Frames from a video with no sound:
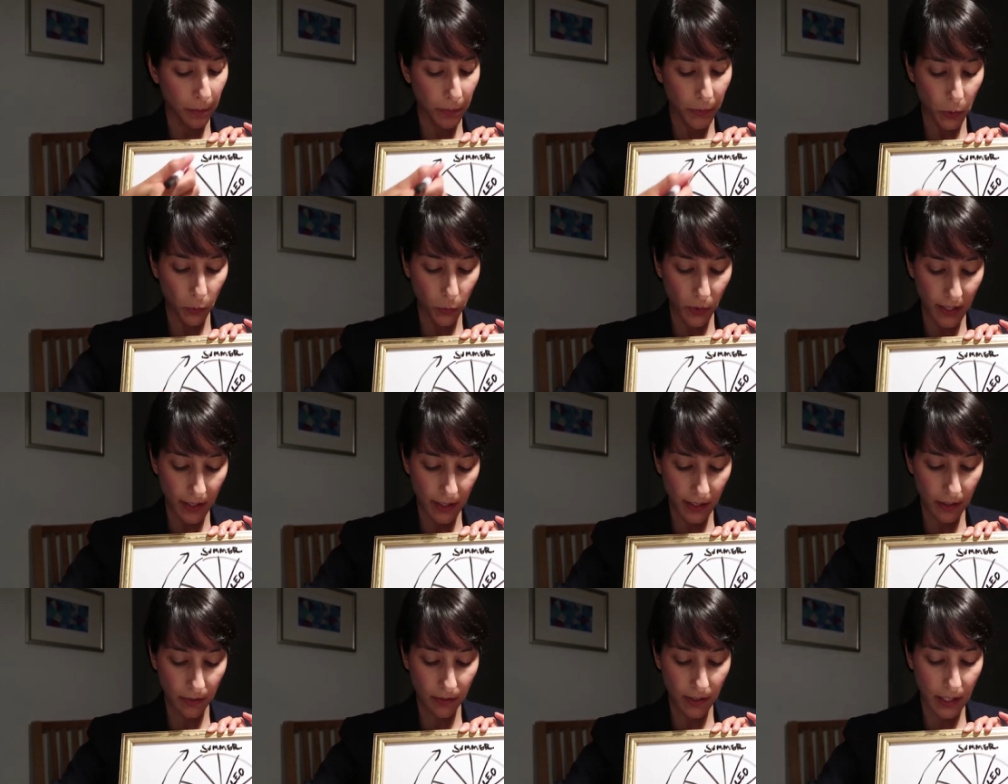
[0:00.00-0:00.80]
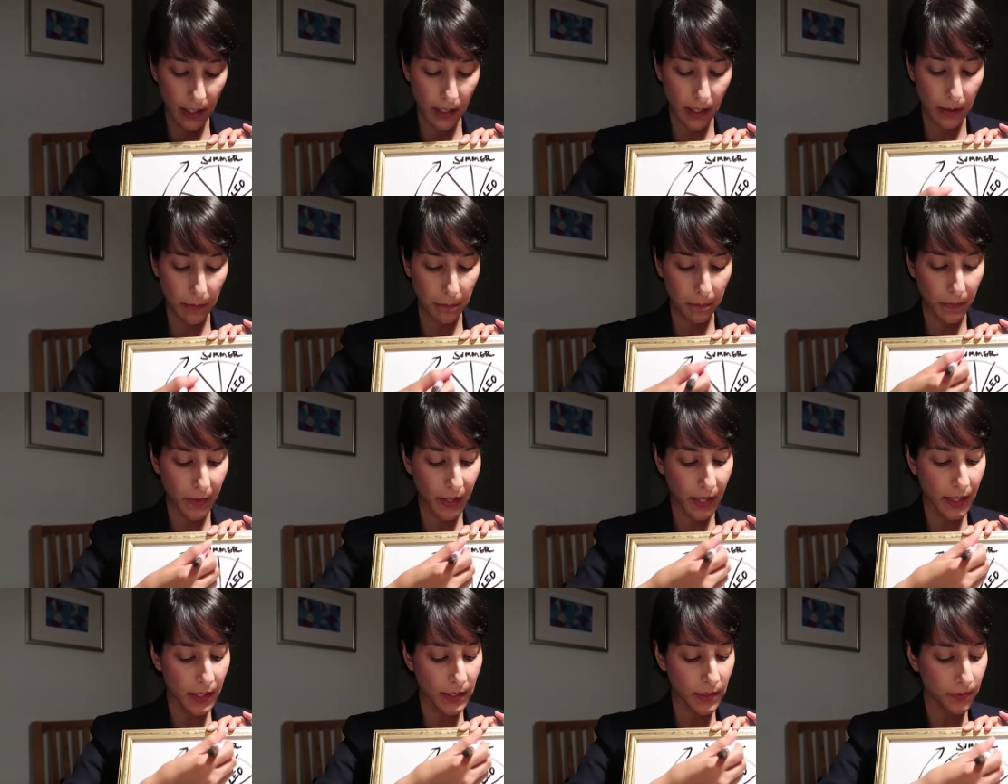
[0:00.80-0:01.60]
But we have
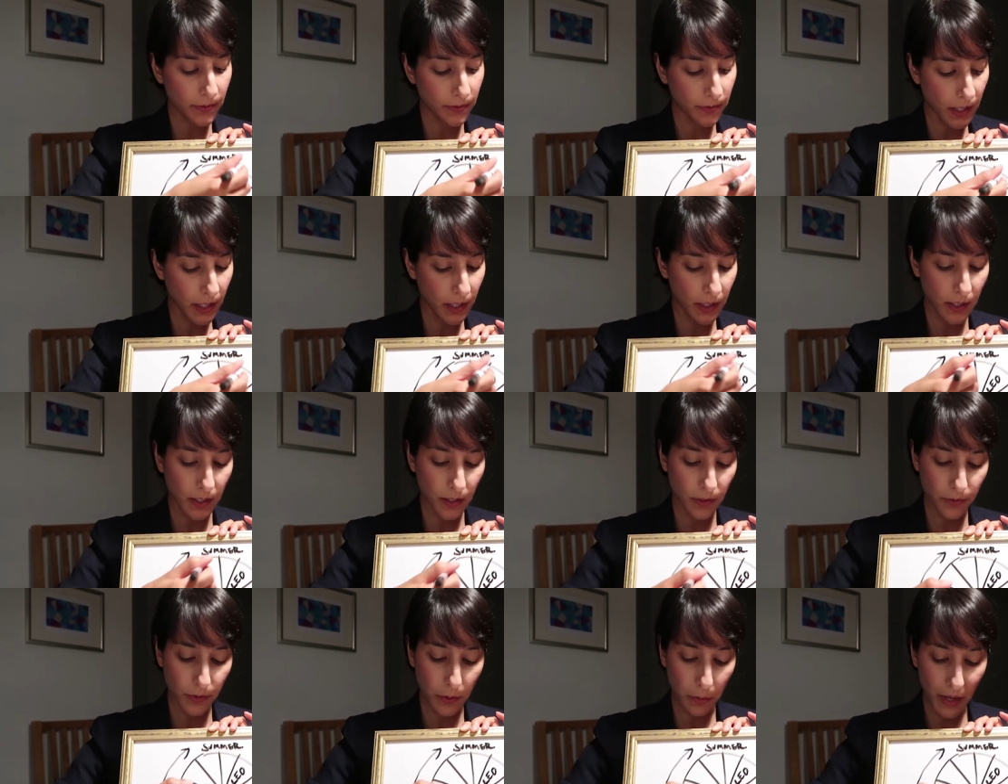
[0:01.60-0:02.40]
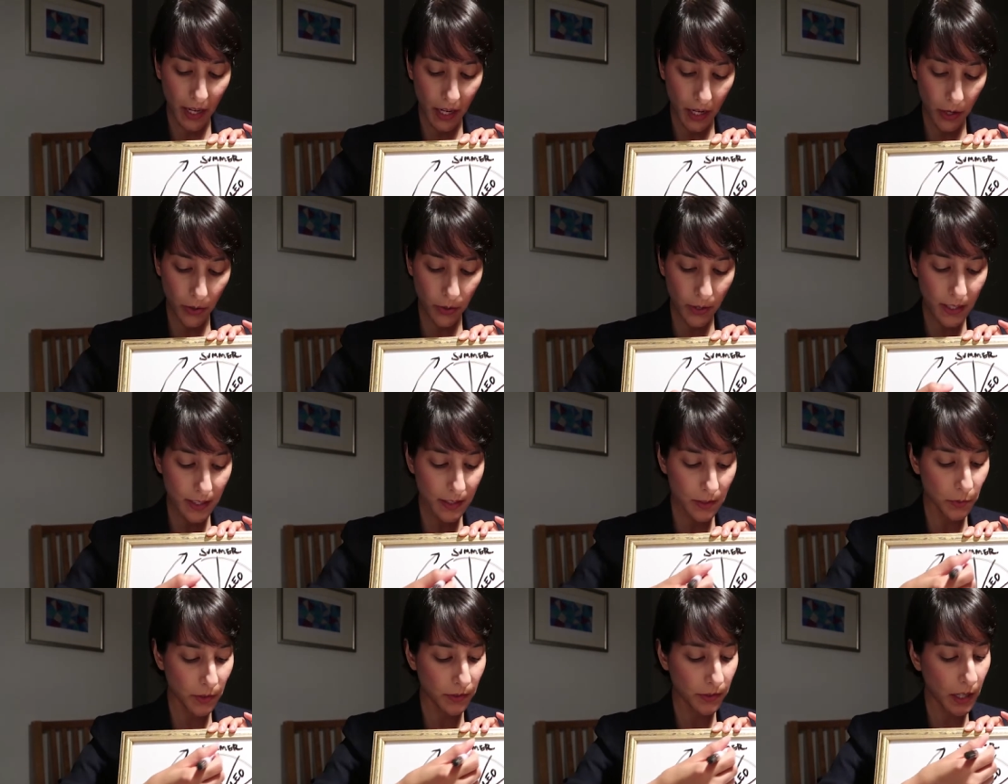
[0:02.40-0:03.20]
come as far from
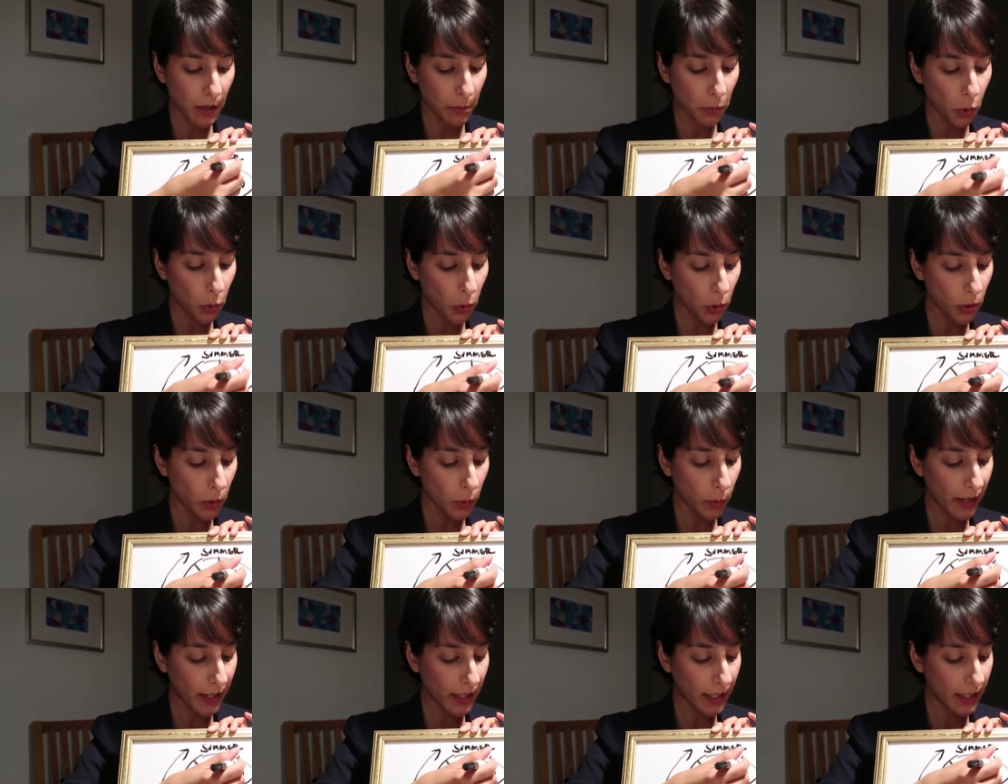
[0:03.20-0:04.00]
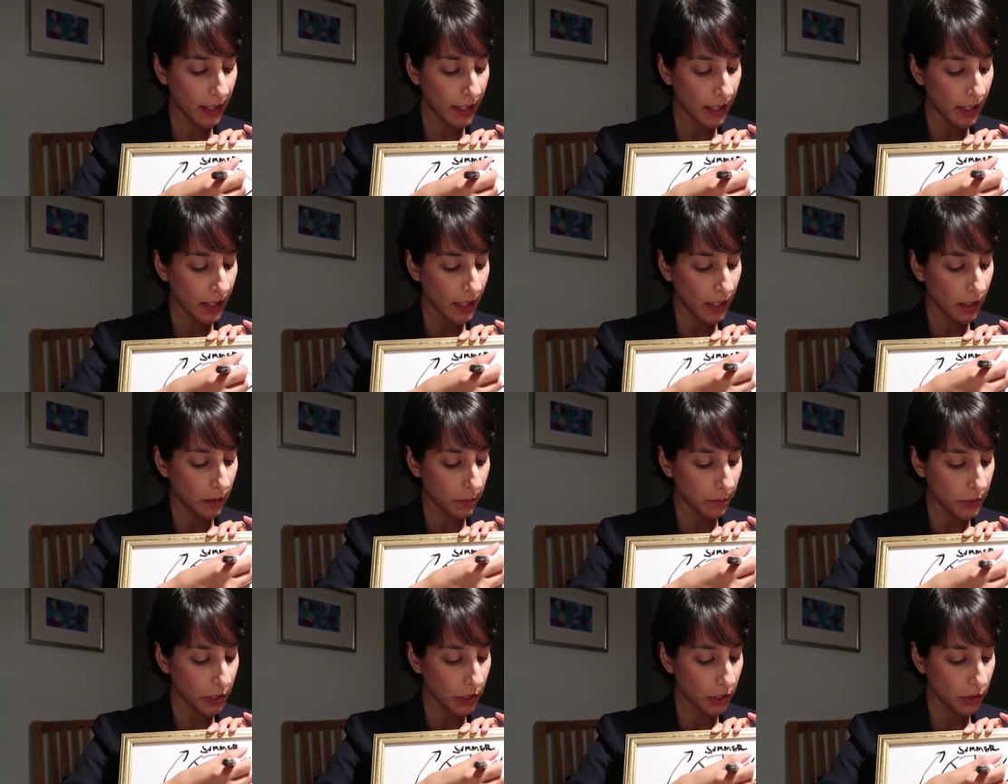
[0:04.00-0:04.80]
Aries, we've come all the way
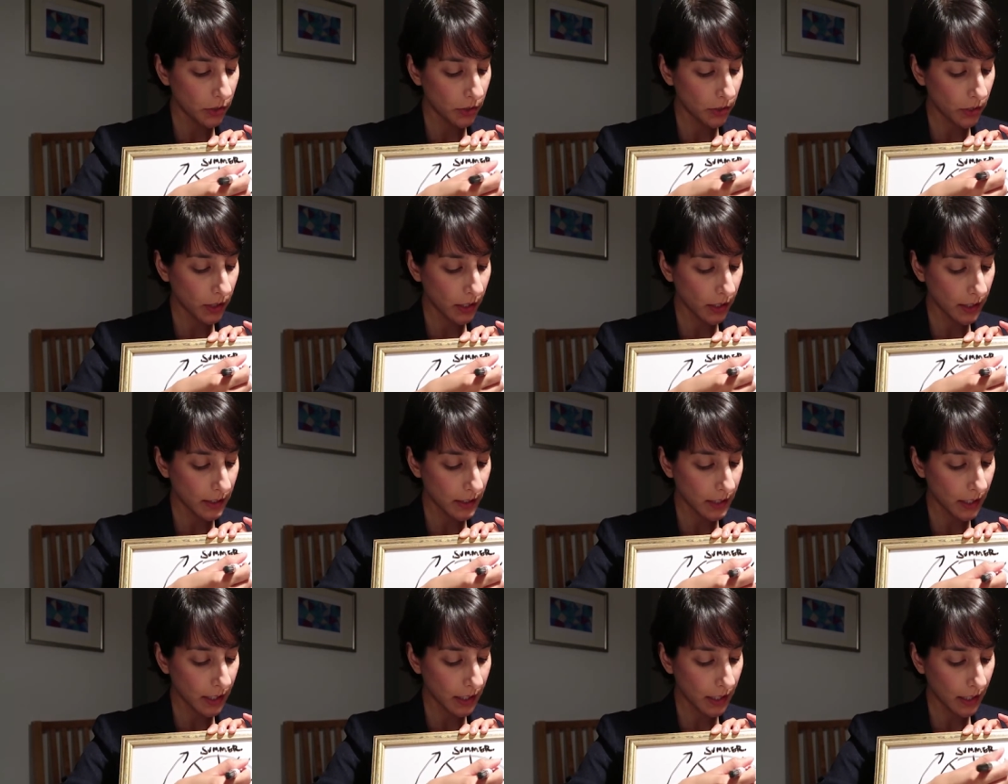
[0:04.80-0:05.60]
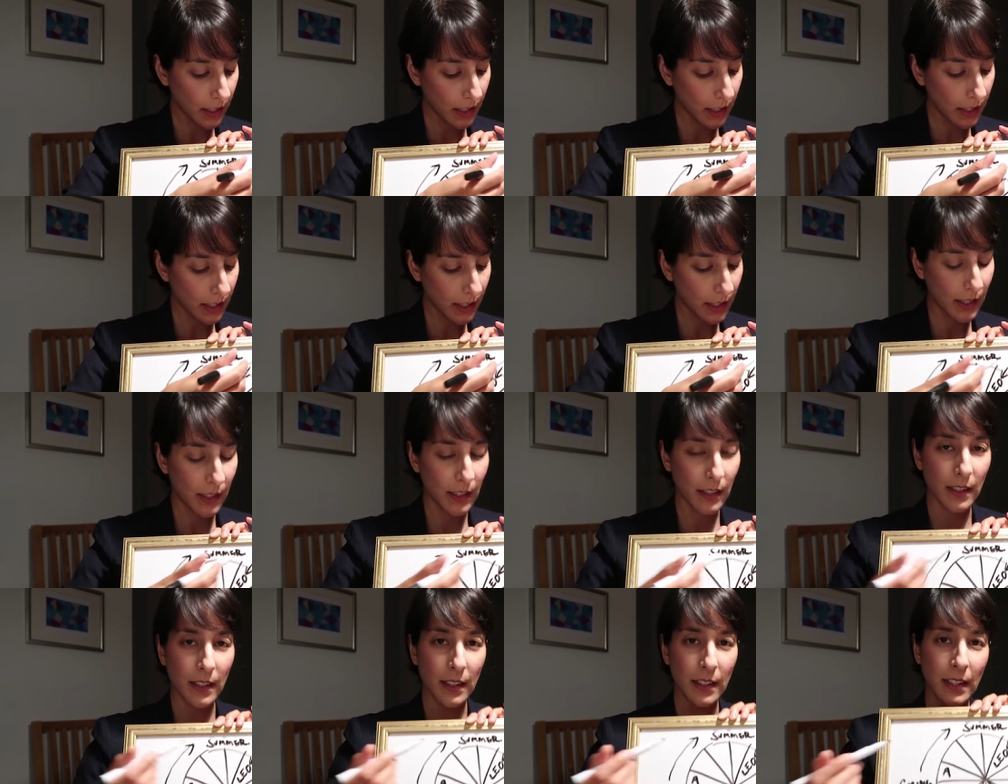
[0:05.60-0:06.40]
up to you guys here
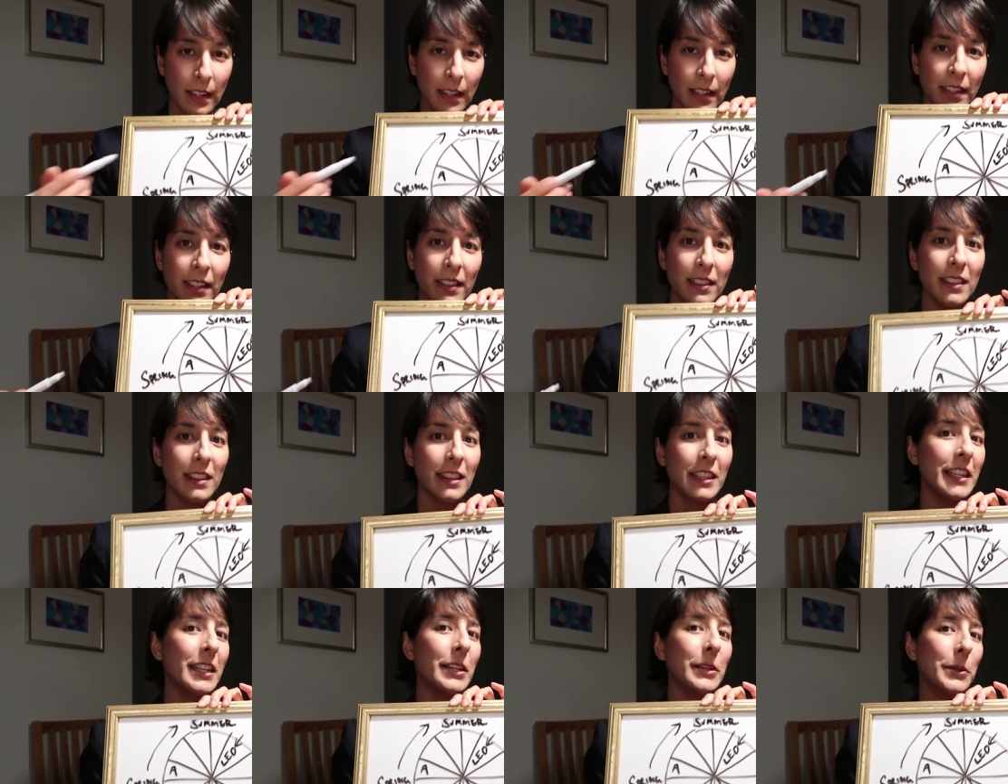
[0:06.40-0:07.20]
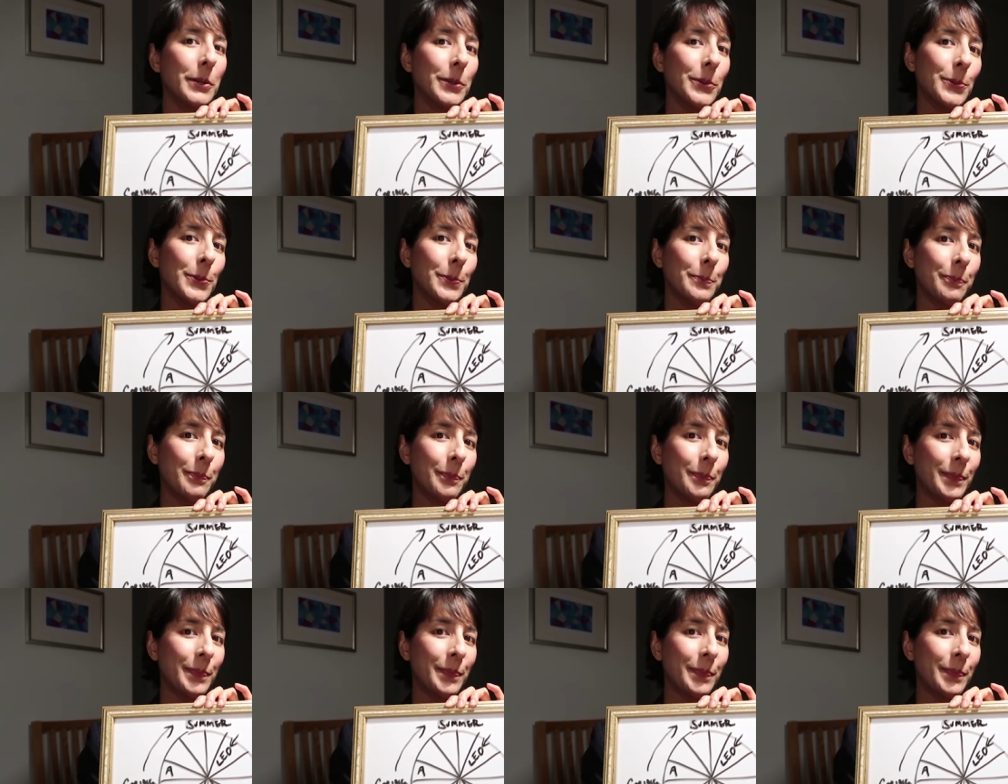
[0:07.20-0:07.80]
in Leo.